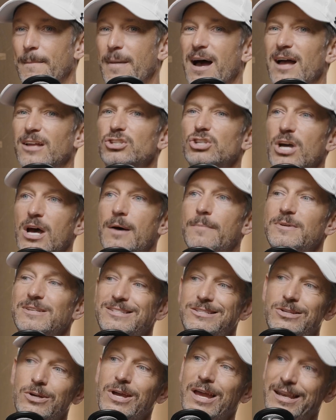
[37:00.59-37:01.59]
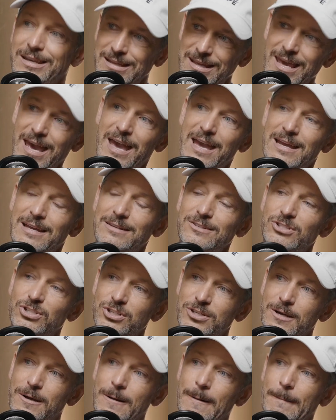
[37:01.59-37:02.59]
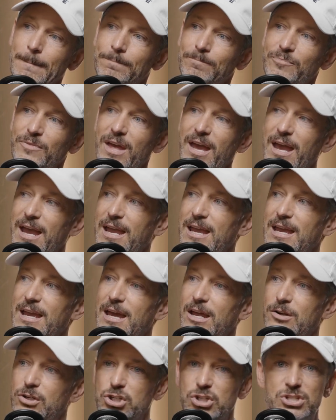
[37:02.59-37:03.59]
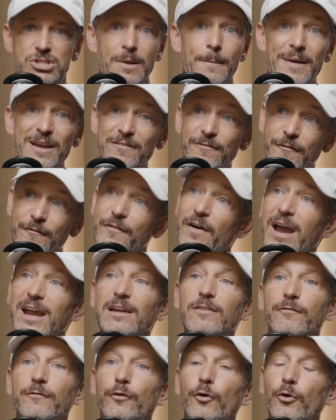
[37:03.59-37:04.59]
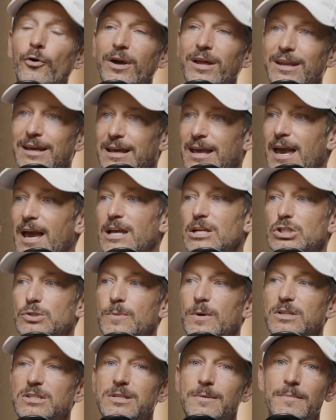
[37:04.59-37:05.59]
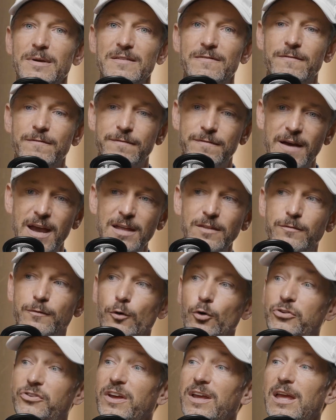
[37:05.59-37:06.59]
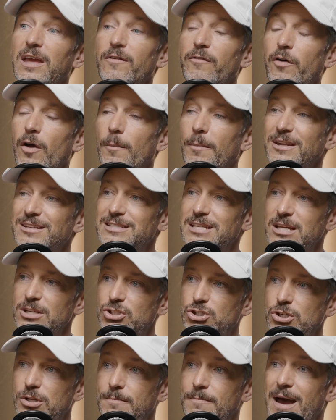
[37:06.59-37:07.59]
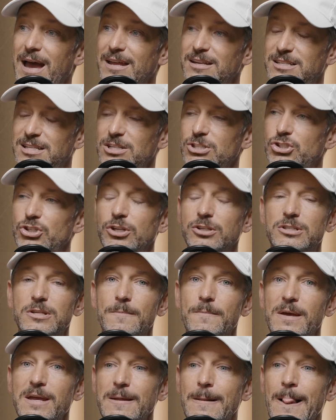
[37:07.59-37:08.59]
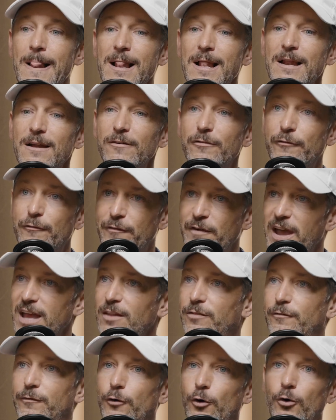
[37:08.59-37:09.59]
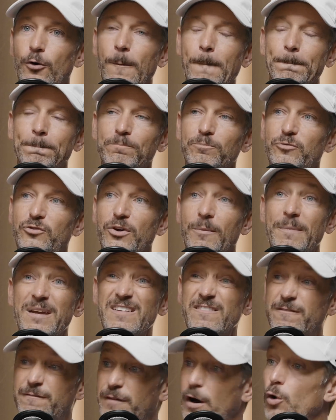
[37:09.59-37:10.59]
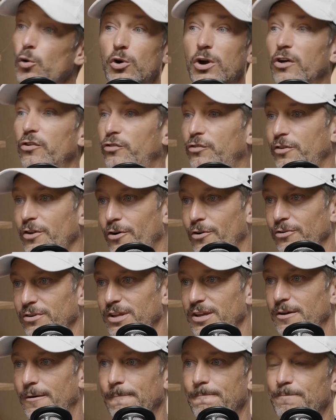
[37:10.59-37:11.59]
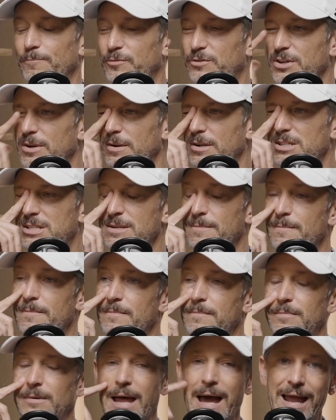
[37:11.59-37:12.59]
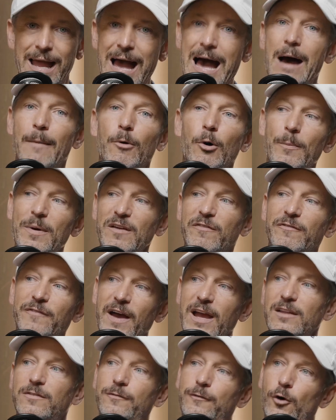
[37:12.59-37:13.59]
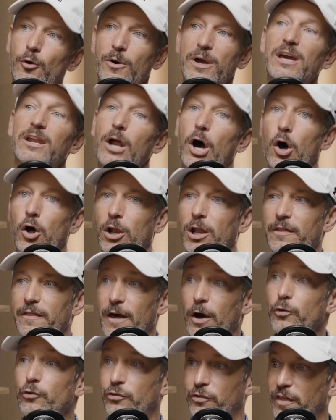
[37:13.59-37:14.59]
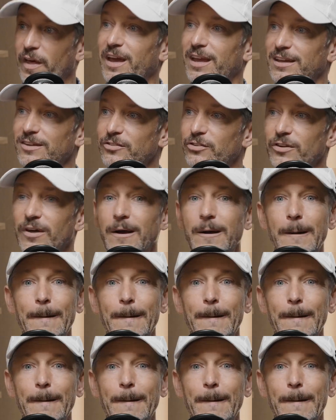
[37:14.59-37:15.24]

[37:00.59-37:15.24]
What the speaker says: my job is to engage and just to be faithful in engagement, to be faithful to give him attention, my attention, to be faithful to be focused on him, to like I'm gonna be faithful in all of those things.